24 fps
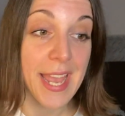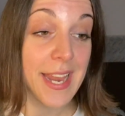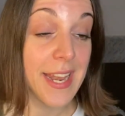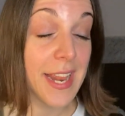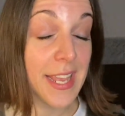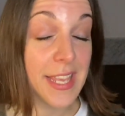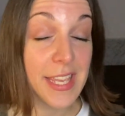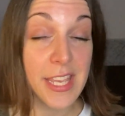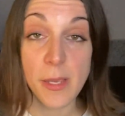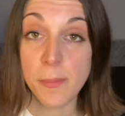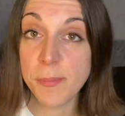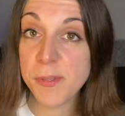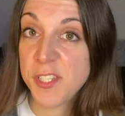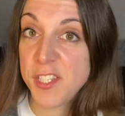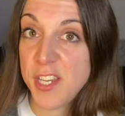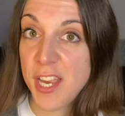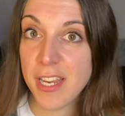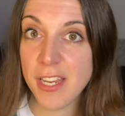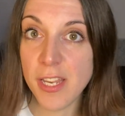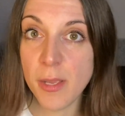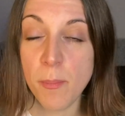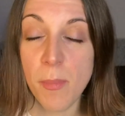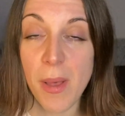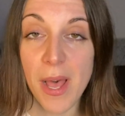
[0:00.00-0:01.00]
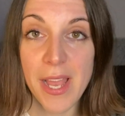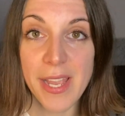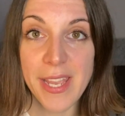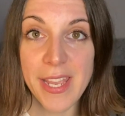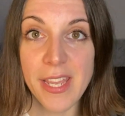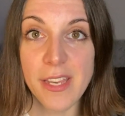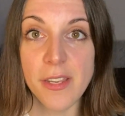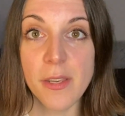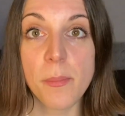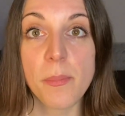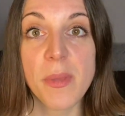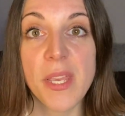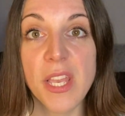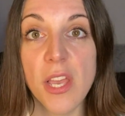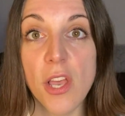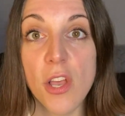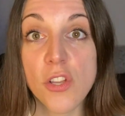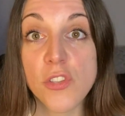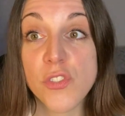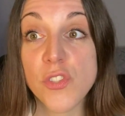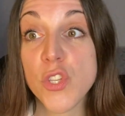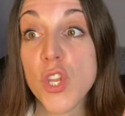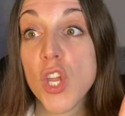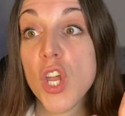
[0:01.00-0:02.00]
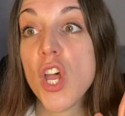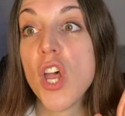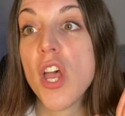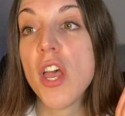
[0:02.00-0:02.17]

and I keep standing by it, because